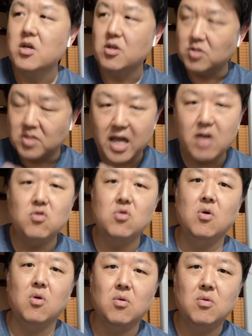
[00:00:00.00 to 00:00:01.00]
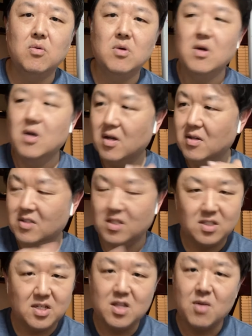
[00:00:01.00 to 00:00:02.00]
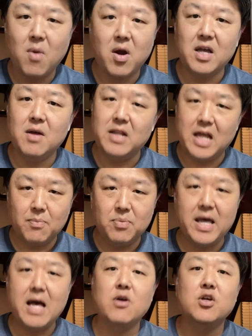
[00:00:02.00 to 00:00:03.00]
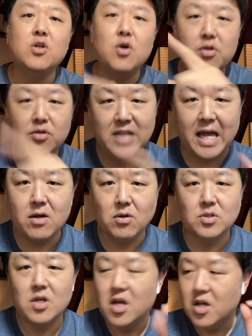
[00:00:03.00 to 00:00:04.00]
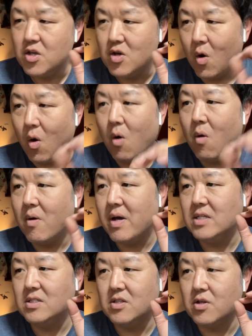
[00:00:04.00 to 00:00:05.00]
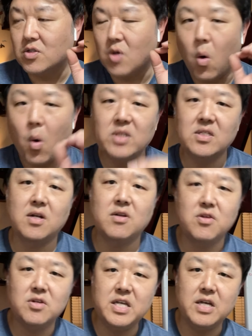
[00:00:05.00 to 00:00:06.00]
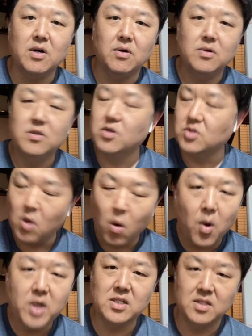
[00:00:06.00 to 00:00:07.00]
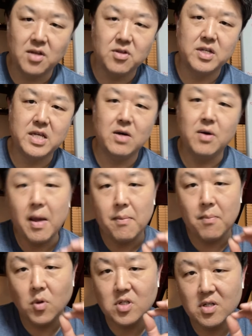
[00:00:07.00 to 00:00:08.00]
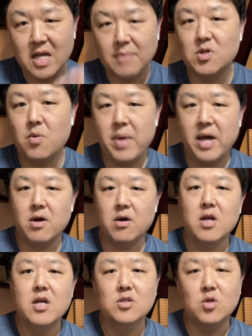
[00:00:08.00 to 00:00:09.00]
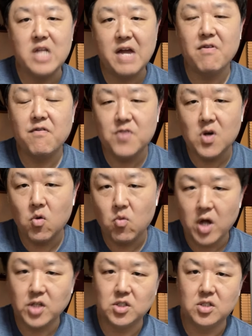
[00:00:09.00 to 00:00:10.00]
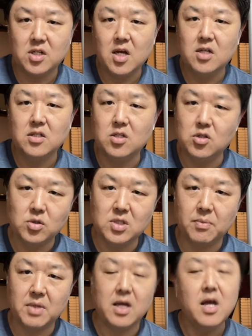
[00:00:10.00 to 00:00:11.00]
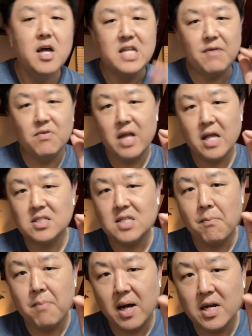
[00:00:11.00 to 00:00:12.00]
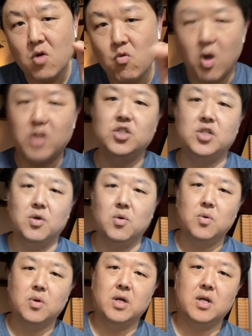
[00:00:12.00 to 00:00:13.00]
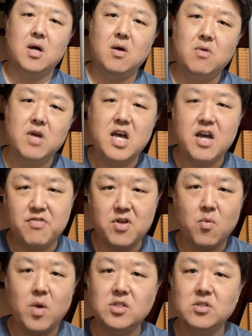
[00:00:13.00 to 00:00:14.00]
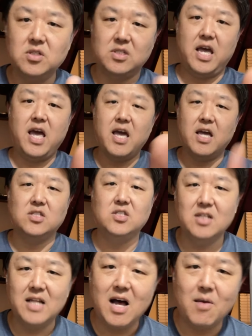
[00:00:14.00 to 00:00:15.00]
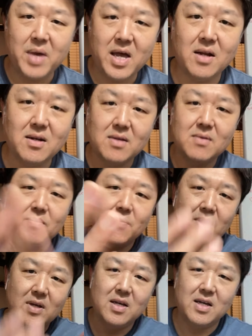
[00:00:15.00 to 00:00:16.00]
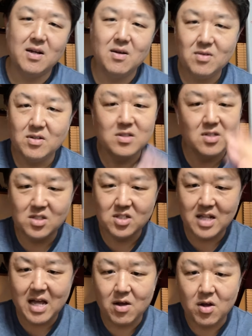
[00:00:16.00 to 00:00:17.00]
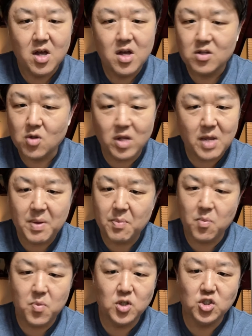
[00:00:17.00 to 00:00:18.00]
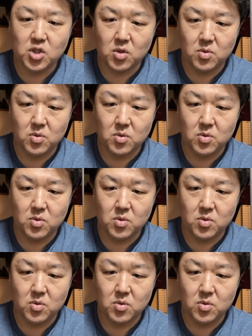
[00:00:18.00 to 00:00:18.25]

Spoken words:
Stay cool. Just see the market, let it play out. There's cycles. There's always another deal. There's always another deal, and most of the times they're better. So never feel rushed to do something. Never let somebody rush you. If they're rushing, just say, "Hey, chill out, man. Just chill out. Don't let people push you.